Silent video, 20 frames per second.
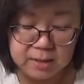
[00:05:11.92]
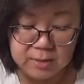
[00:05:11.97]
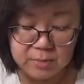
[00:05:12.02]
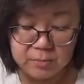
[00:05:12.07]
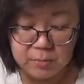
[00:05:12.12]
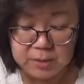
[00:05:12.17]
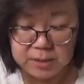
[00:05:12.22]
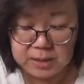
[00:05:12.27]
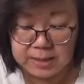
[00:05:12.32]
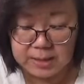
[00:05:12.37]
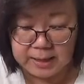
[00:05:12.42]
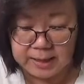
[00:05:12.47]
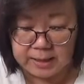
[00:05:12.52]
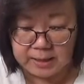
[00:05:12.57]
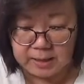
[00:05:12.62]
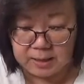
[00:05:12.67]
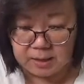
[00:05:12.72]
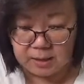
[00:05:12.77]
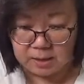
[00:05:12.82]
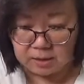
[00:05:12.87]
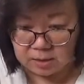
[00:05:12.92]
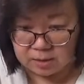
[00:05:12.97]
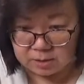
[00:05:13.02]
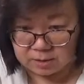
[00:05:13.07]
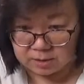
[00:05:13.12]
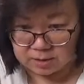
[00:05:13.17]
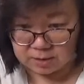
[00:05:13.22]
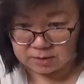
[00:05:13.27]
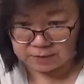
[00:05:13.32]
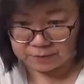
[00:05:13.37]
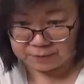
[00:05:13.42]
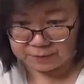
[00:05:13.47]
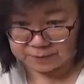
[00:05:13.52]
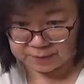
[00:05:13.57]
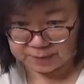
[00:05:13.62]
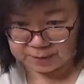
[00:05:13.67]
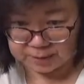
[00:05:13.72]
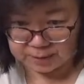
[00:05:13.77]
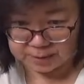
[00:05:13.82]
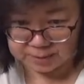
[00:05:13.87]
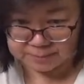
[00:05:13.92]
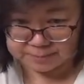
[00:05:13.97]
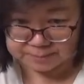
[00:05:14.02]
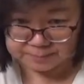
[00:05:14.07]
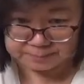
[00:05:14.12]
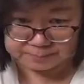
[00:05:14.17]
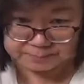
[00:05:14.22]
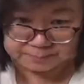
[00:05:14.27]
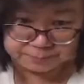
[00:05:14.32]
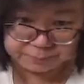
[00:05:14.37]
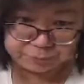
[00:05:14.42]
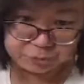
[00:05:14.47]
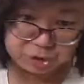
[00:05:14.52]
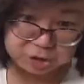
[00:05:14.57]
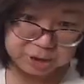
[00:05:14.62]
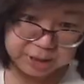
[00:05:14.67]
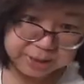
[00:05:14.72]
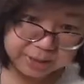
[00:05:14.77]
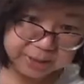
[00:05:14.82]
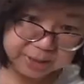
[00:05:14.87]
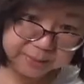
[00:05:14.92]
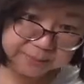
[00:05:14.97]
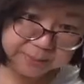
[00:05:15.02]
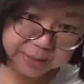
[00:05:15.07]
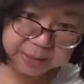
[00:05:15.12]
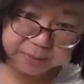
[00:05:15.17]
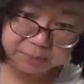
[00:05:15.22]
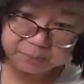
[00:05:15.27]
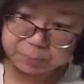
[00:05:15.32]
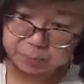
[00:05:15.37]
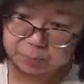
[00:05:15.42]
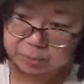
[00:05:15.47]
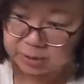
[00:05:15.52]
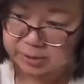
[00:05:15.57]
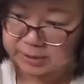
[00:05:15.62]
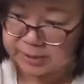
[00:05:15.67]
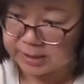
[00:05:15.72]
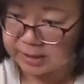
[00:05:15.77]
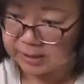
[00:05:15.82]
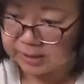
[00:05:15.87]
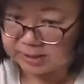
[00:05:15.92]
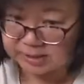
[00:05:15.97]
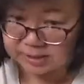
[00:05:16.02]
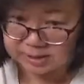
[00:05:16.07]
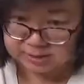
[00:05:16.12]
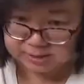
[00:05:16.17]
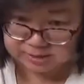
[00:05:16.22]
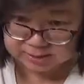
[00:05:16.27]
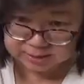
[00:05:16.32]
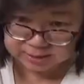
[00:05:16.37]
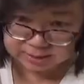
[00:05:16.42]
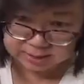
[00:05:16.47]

We get a lot of China-made products